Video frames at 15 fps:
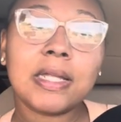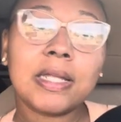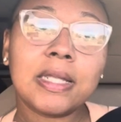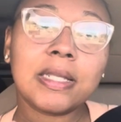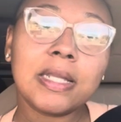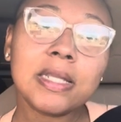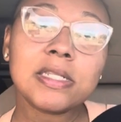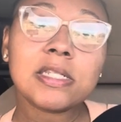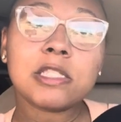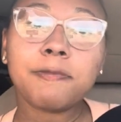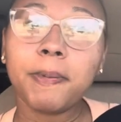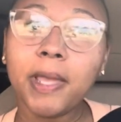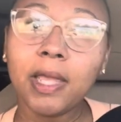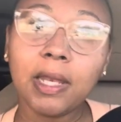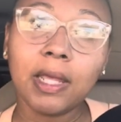Ninja
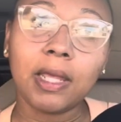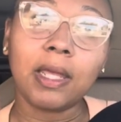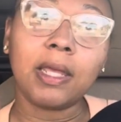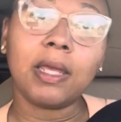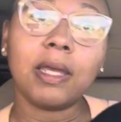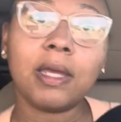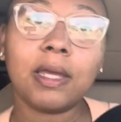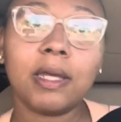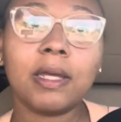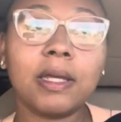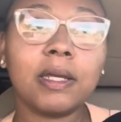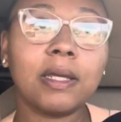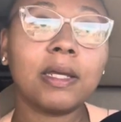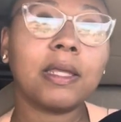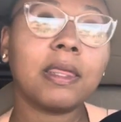Speedy
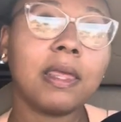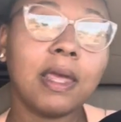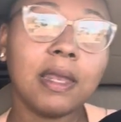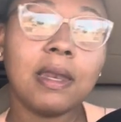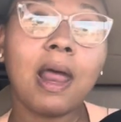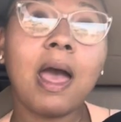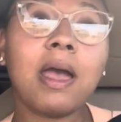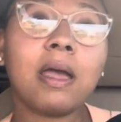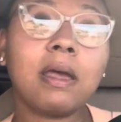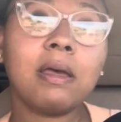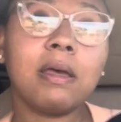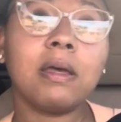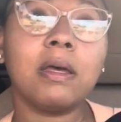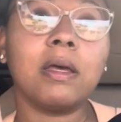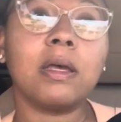cannot
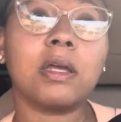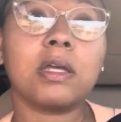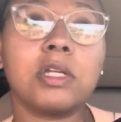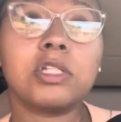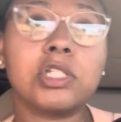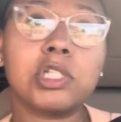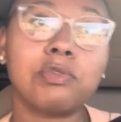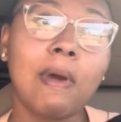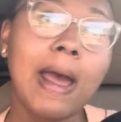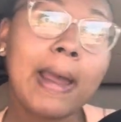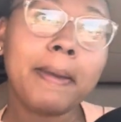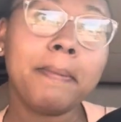cook dry